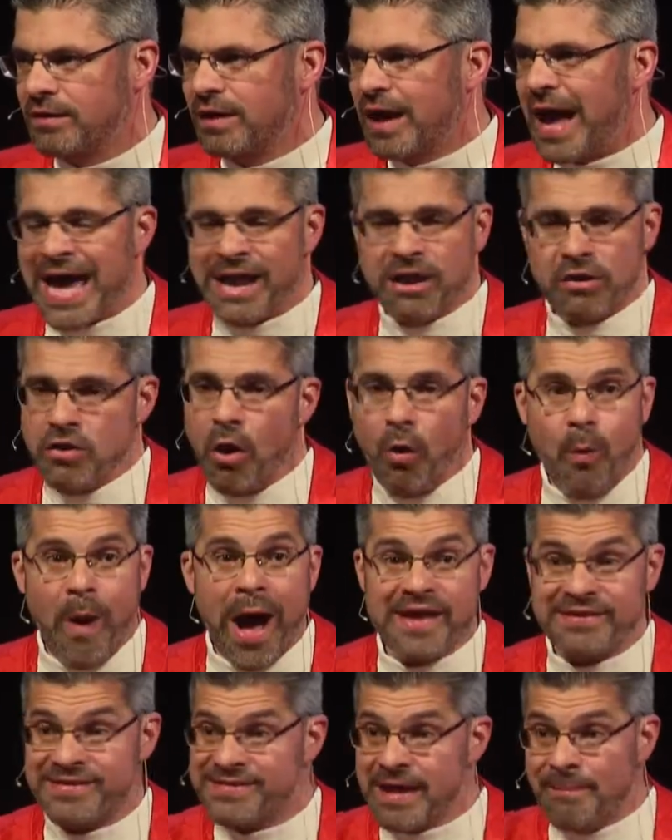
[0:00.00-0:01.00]
I don't know
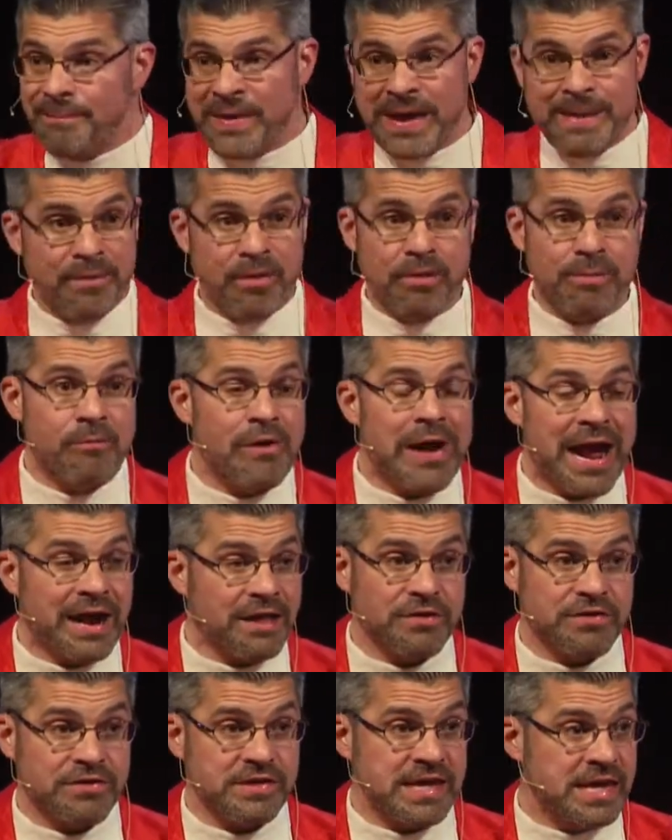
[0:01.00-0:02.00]
why some people are
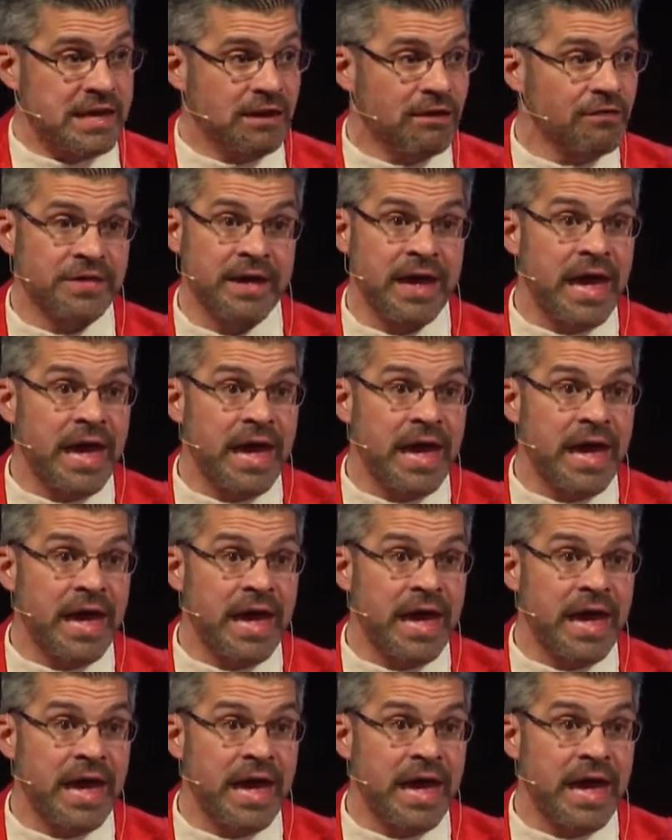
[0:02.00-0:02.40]
miraculously healed